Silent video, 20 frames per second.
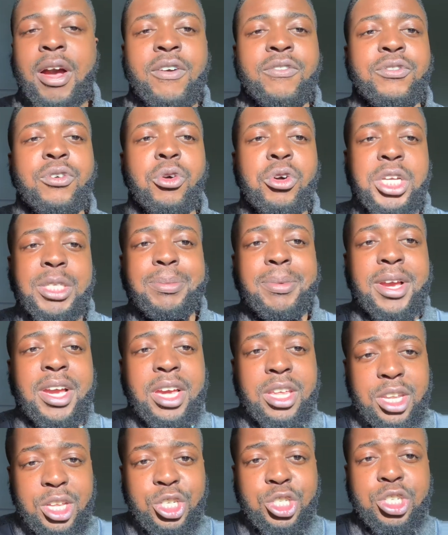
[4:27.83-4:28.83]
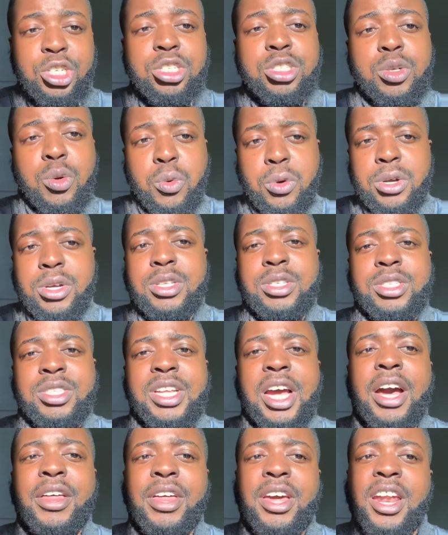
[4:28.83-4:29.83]
focus my energy towards
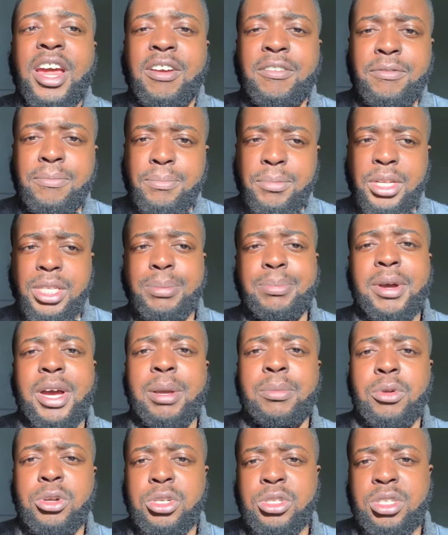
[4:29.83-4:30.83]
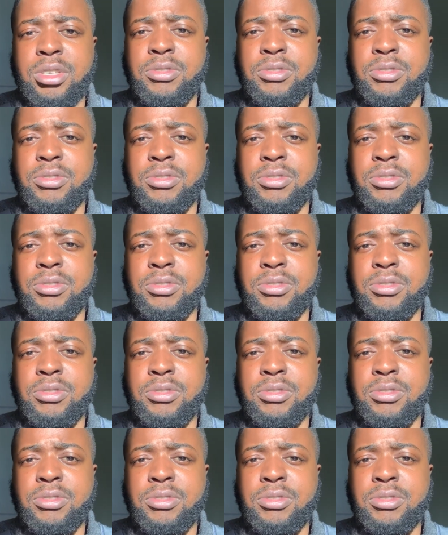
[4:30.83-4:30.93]
now that I've built my emergency